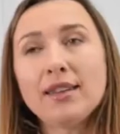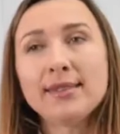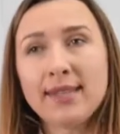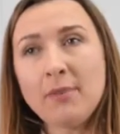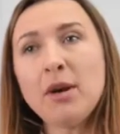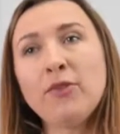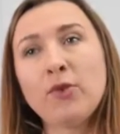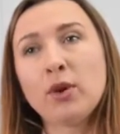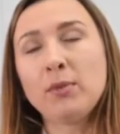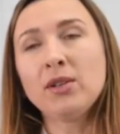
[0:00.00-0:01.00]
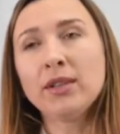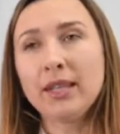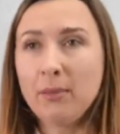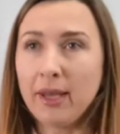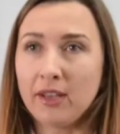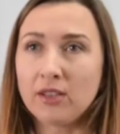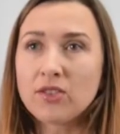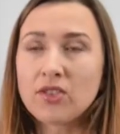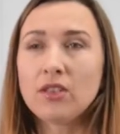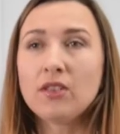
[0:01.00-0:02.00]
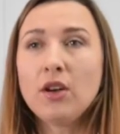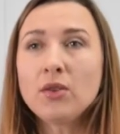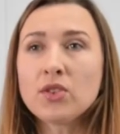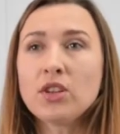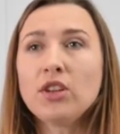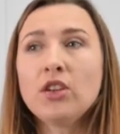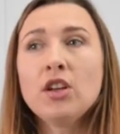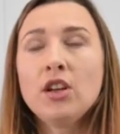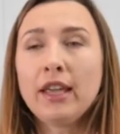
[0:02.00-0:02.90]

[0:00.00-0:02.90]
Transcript: As semi-formal emails, those are